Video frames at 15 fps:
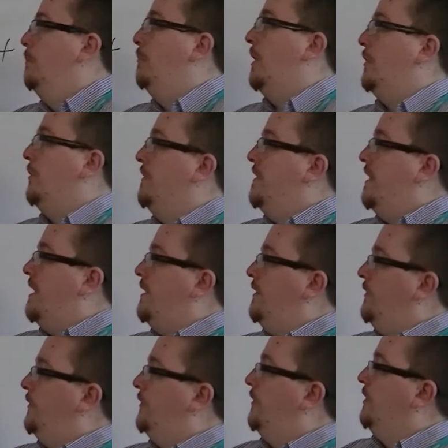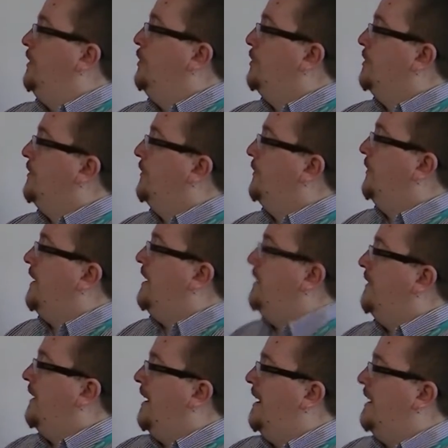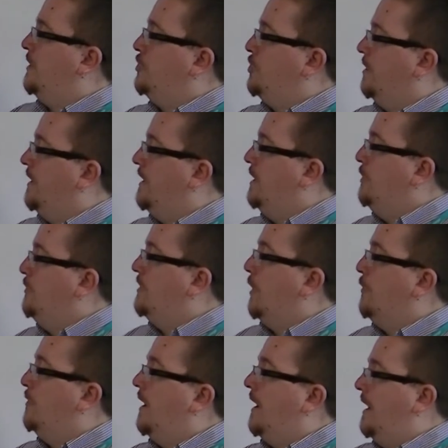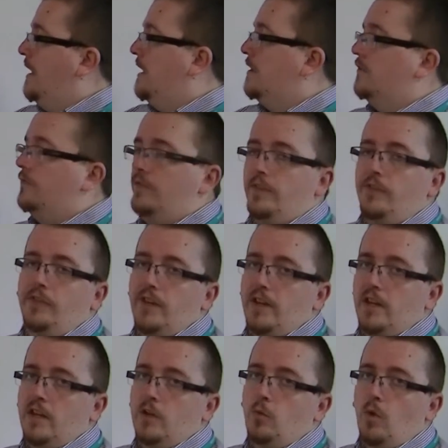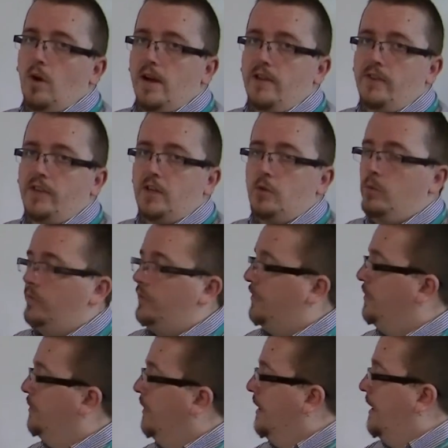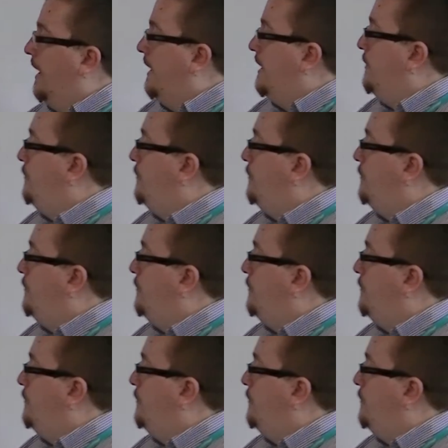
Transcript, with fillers: But on this, you can see that actually you don't have singular y is equal to, and